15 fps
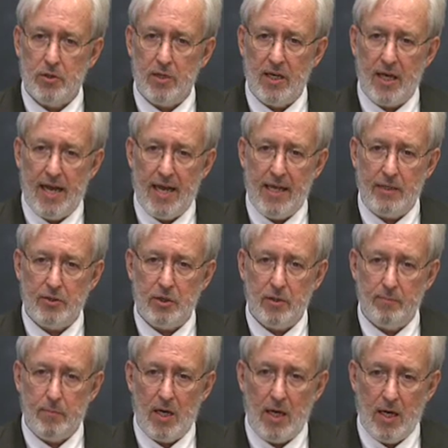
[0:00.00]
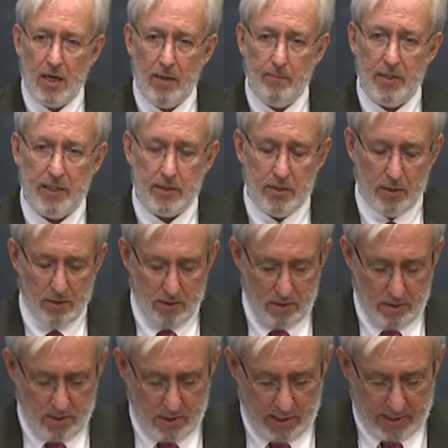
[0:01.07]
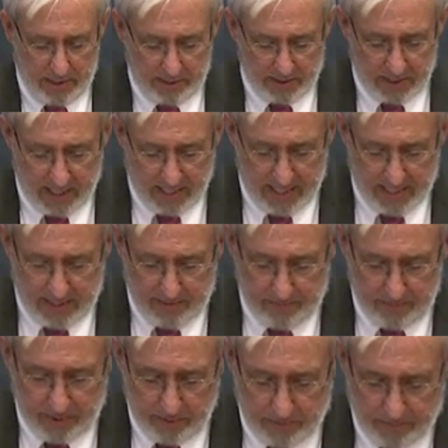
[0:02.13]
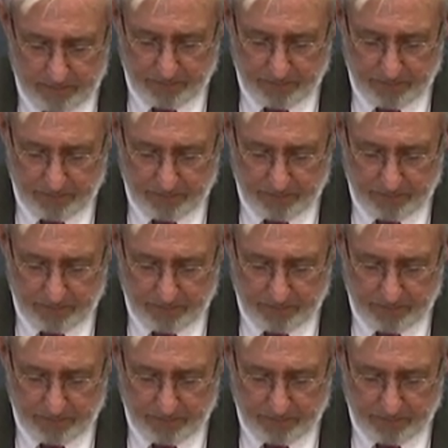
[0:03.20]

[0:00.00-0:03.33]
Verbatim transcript: to the lands of Muhammad is aimed.